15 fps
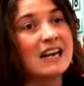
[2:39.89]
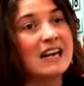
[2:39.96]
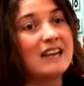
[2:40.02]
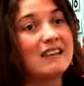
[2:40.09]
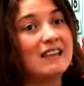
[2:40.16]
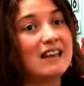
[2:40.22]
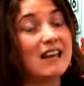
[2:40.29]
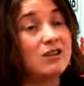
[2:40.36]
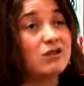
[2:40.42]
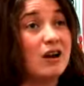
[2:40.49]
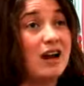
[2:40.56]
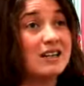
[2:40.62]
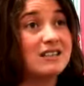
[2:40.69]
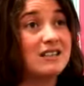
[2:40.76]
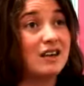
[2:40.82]
And then I
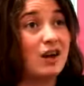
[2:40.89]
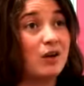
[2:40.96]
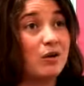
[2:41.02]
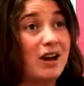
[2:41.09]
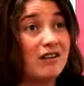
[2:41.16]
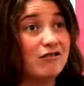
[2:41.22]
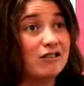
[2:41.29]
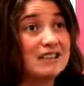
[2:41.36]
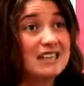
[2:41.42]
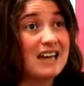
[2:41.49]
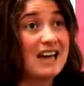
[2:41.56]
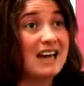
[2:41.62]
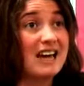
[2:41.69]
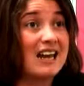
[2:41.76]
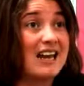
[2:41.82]
try to go every
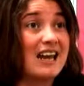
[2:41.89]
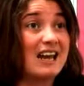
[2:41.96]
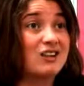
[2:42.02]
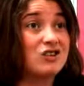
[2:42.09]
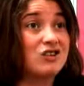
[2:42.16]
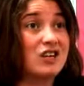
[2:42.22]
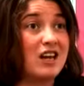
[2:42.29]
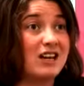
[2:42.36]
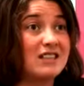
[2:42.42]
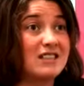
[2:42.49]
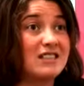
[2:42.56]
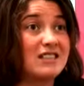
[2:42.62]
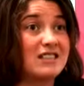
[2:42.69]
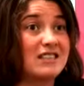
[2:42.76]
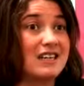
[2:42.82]
day and check
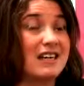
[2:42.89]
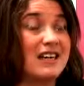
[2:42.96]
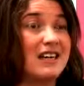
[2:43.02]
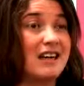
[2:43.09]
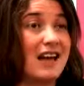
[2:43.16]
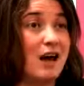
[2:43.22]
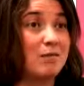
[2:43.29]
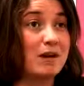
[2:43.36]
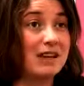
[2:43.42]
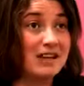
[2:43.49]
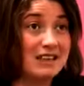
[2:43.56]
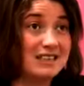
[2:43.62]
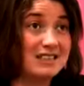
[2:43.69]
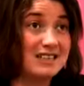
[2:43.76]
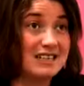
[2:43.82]
to see how my
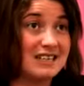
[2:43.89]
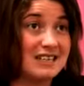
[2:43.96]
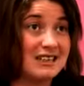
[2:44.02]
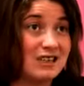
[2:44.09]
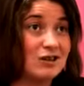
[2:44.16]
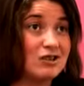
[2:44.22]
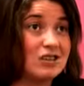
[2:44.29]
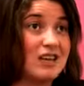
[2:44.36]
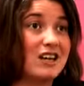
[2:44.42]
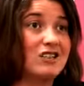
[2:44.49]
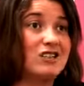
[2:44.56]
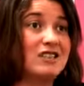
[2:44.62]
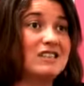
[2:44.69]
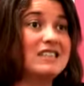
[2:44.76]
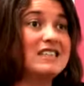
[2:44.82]
kids did at their
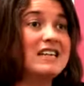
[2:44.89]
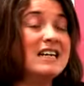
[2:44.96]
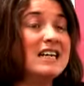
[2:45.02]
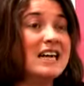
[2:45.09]
stations,